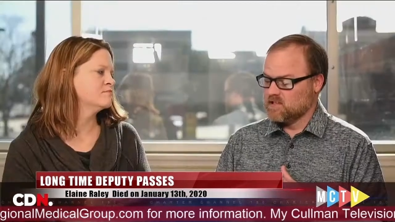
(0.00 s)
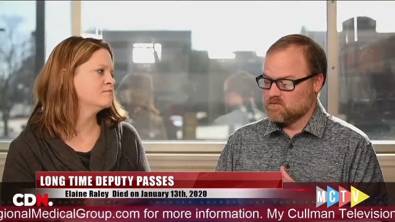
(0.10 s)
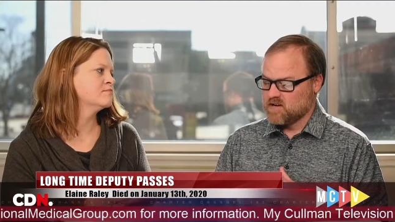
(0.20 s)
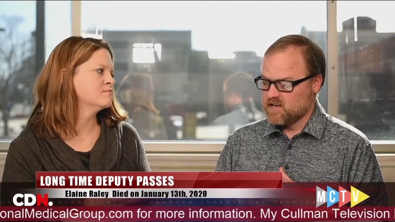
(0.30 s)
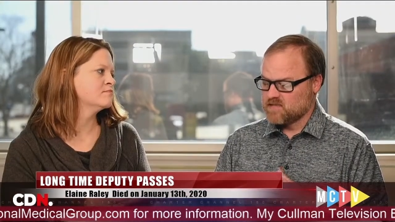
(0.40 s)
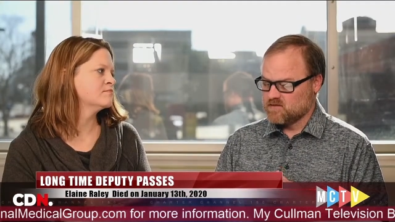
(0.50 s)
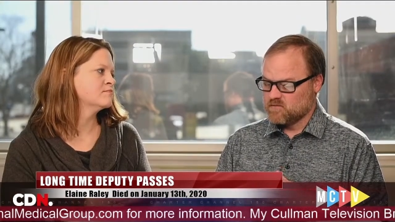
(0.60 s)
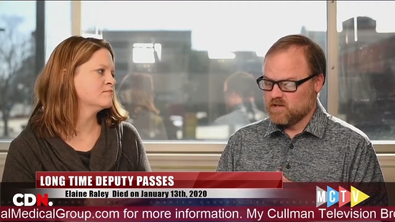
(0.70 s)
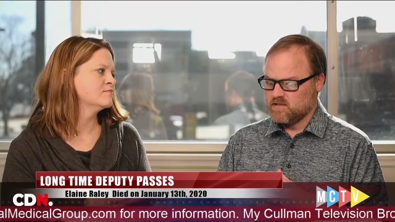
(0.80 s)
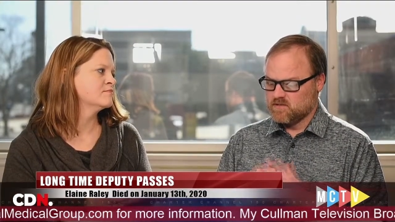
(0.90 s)
Speaker 1: up passing
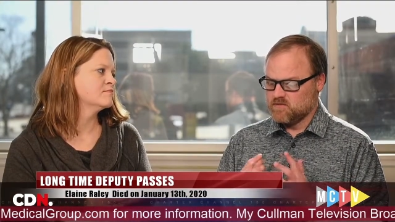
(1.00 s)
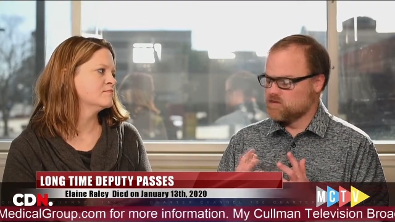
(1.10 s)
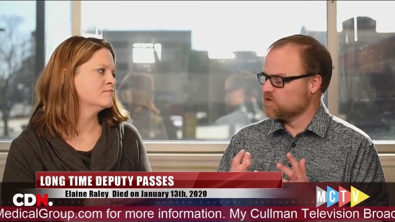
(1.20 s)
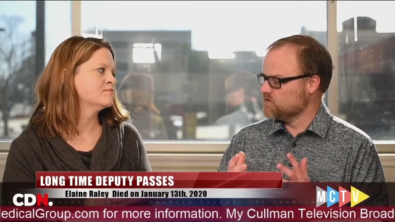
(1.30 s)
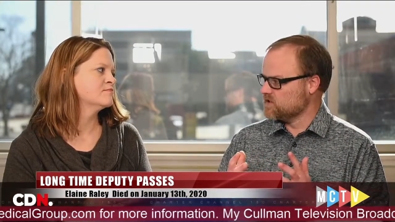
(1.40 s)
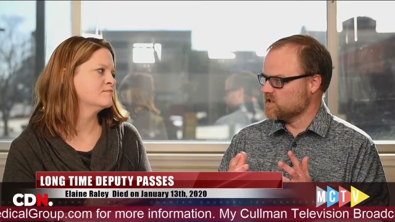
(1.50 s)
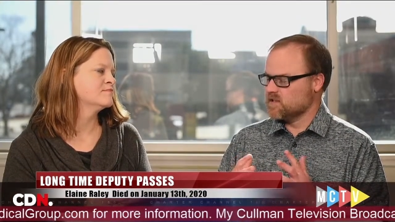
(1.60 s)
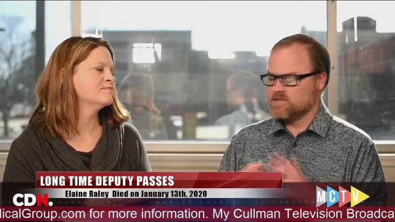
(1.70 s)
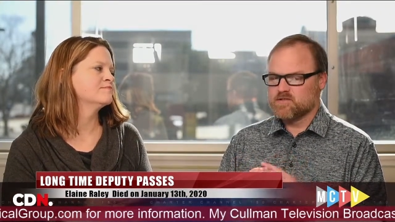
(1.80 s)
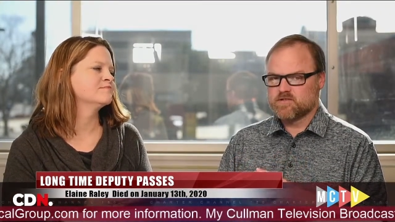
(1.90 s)
away due to the
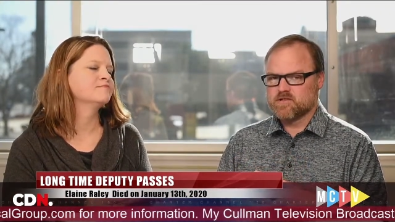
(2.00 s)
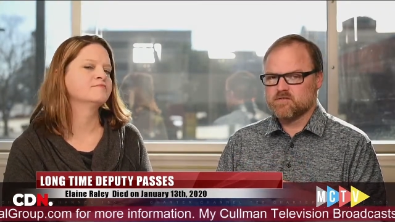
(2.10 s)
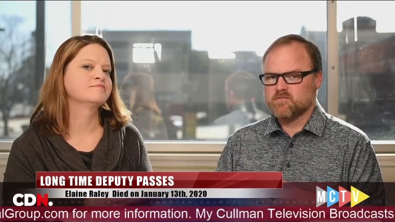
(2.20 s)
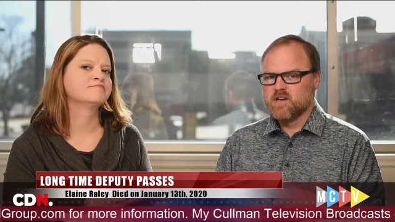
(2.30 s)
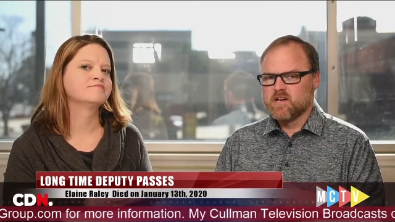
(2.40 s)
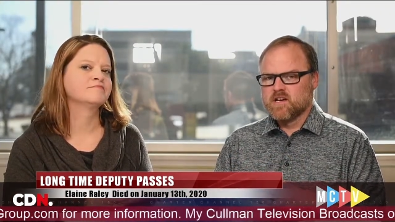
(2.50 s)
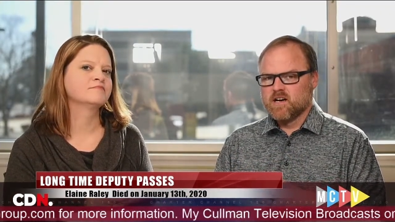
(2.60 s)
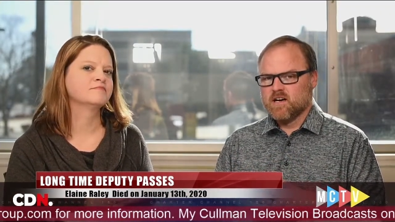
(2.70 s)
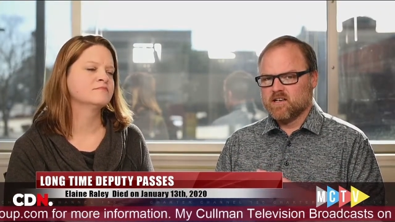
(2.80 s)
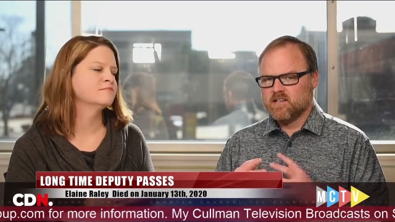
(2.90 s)
cancer. So
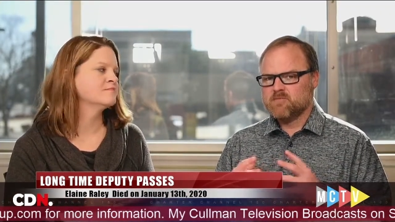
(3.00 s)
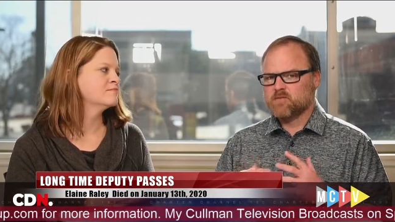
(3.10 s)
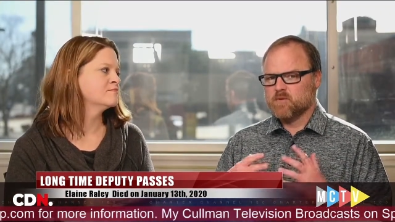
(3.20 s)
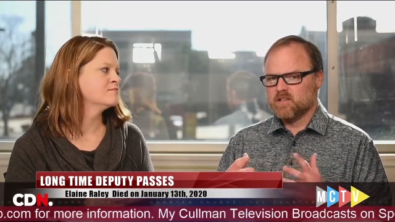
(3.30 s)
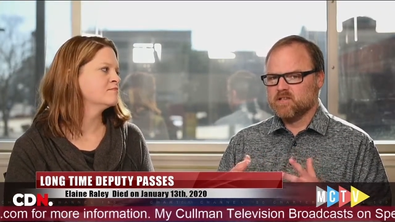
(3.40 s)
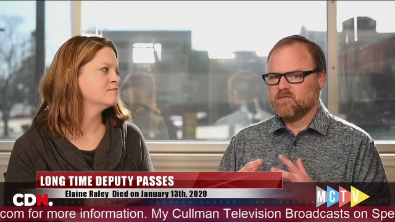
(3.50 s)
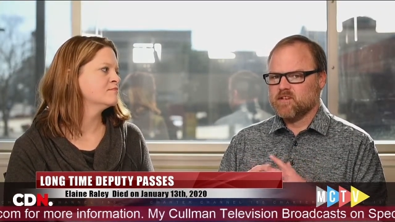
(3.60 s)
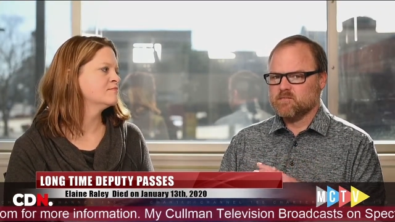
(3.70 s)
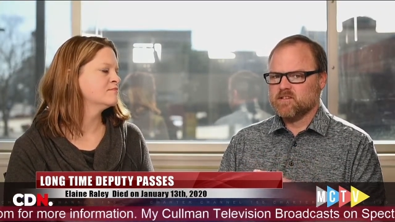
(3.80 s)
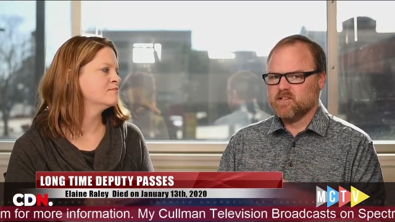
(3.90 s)
uh, keep the Rayleigh
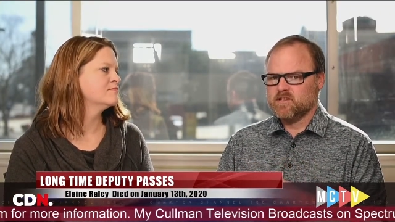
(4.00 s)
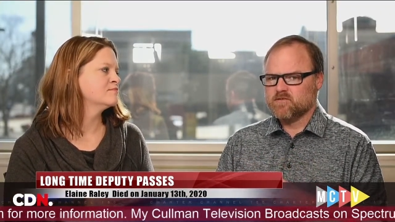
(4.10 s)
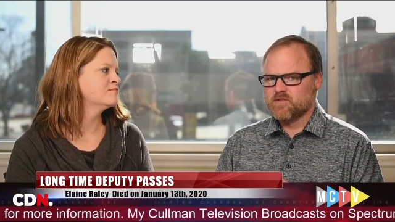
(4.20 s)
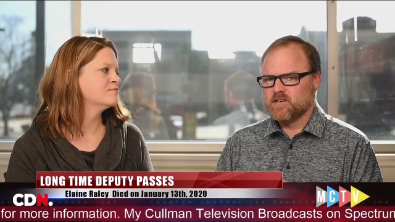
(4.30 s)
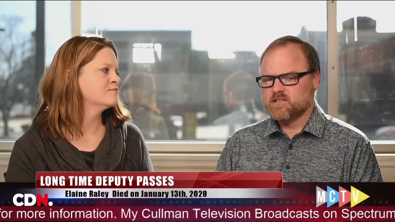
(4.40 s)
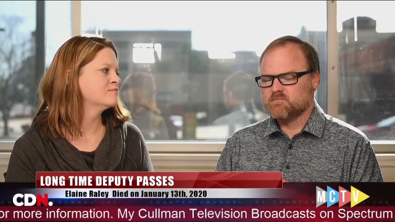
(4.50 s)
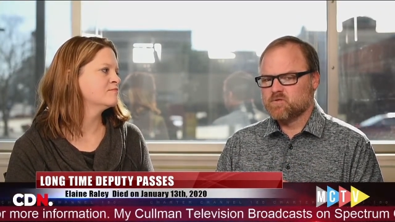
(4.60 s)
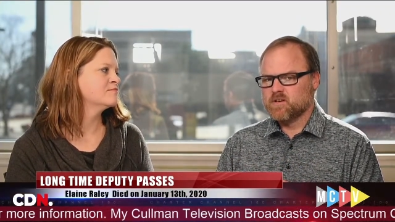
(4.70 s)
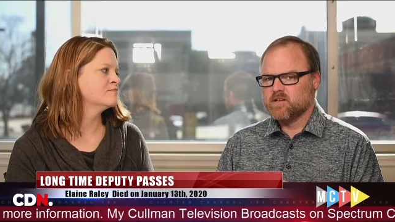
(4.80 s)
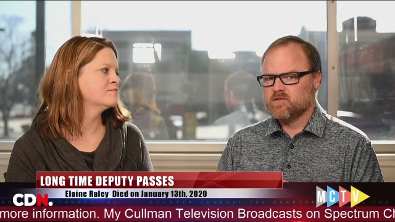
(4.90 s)
family in your thoughts and
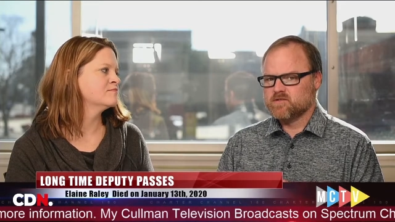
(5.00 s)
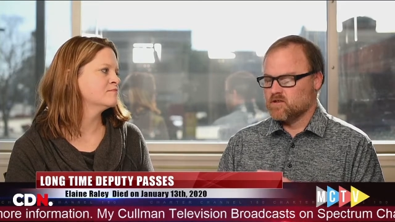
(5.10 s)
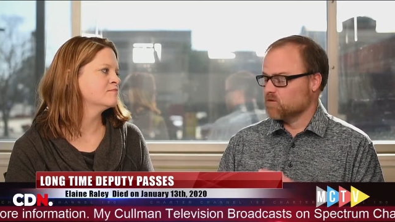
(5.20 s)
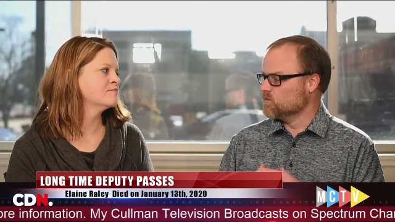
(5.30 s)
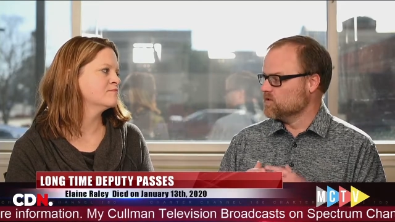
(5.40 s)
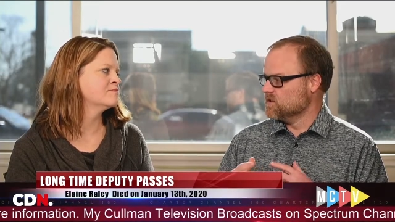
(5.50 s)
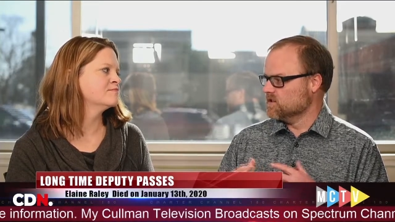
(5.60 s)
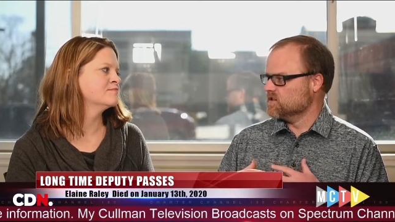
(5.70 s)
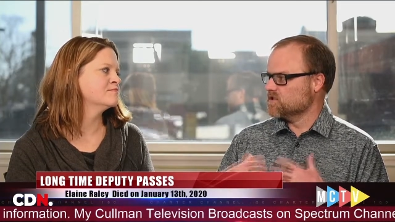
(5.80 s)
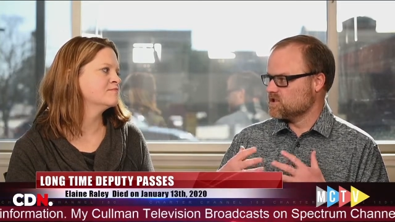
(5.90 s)
prayers, along with
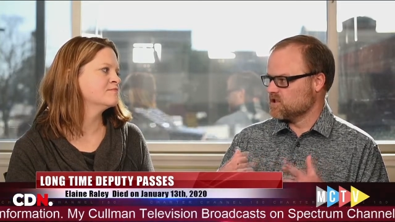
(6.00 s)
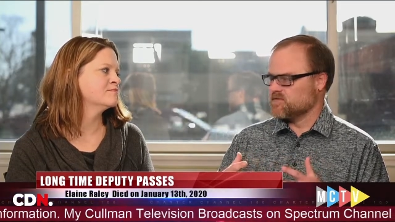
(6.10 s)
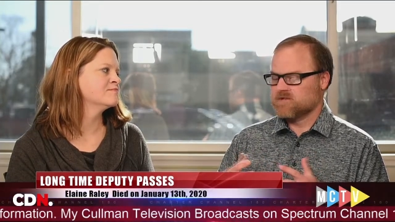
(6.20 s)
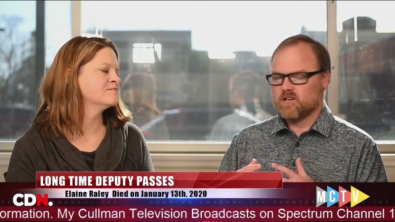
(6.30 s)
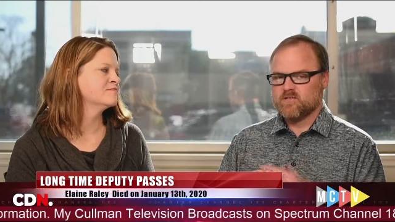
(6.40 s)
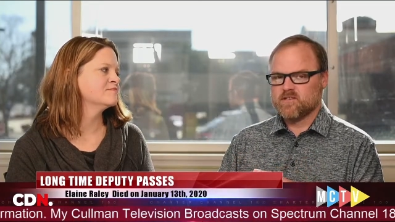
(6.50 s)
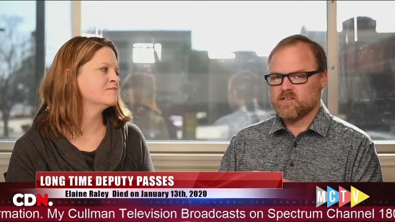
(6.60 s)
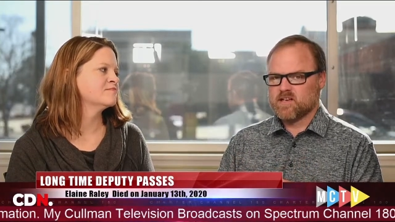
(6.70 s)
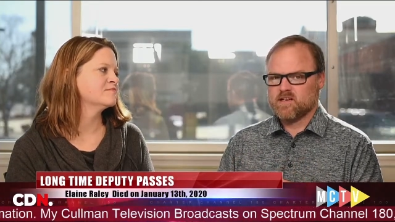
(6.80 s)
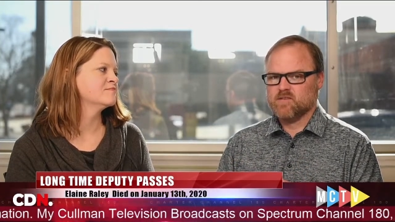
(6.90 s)
the sheriff's
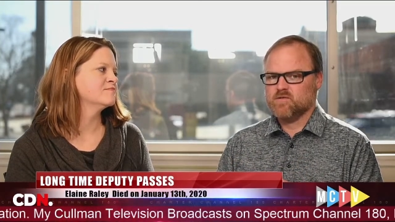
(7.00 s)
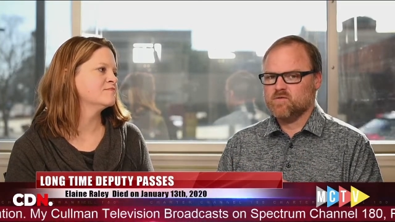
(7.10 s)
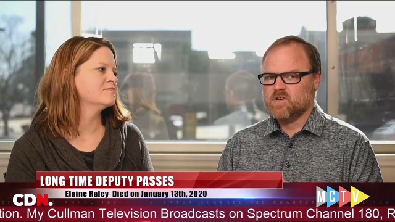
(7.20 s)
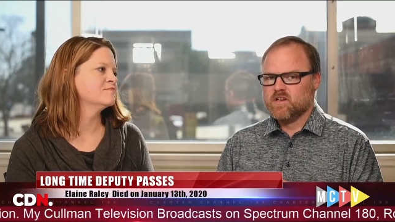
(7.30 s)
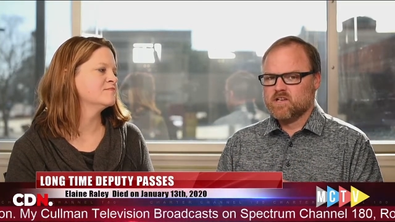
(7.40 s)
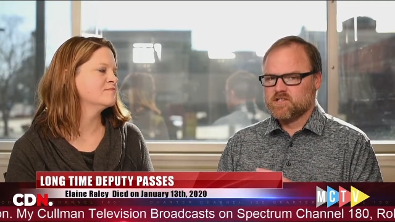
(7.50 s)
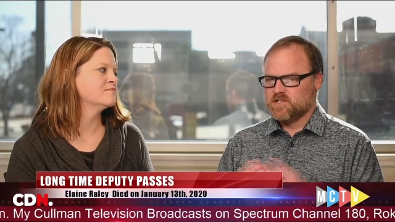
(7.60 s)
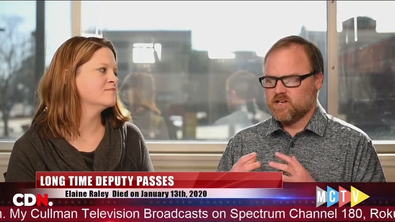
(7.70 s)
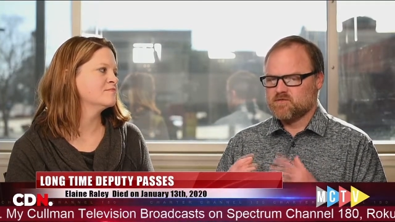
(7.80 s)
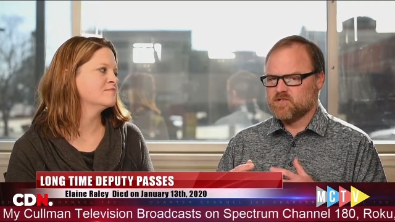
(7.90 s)
office. I know
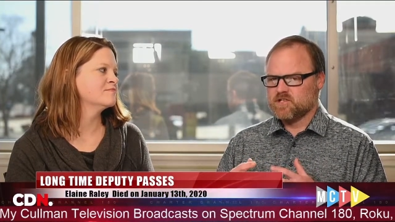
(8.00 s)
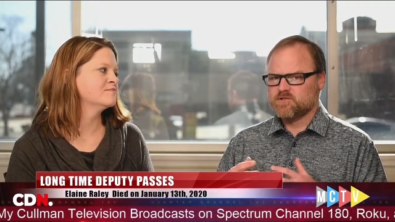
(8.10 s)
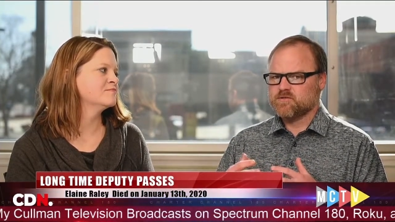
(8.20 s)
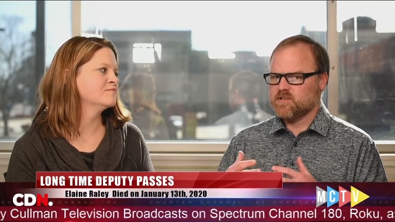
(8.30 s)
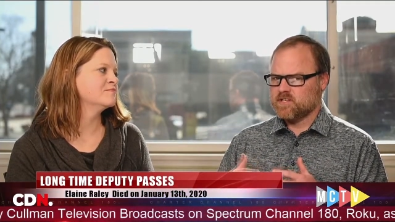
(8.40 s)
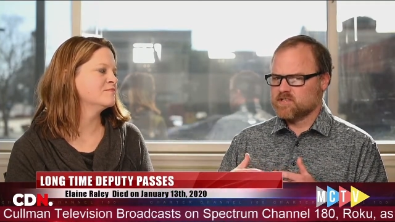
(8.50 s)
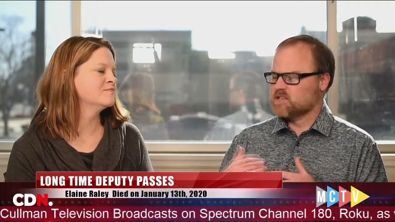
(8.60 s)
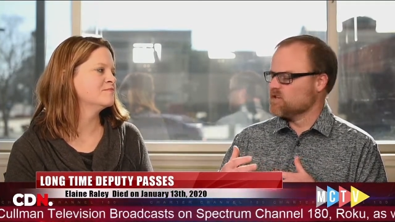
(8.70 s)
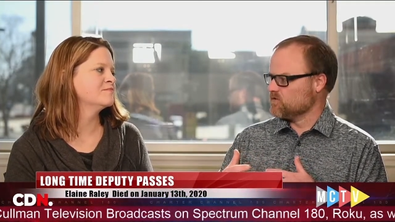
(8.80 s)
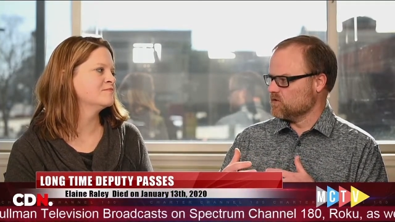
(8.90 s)
Sheriff Gentry and
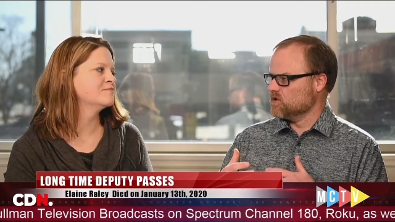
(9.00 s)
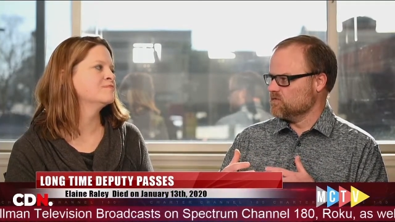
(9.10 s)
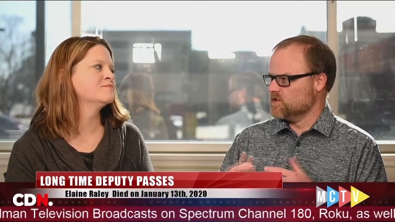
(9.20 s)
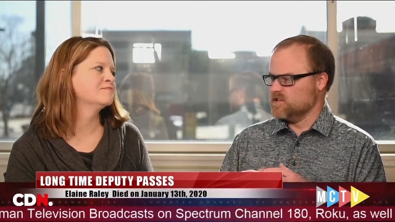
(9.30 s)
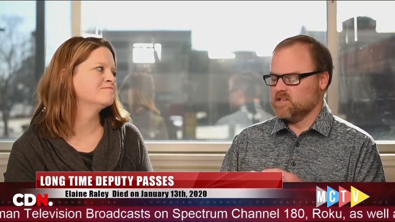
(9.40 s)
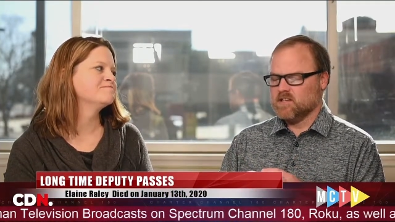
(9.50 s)
several of the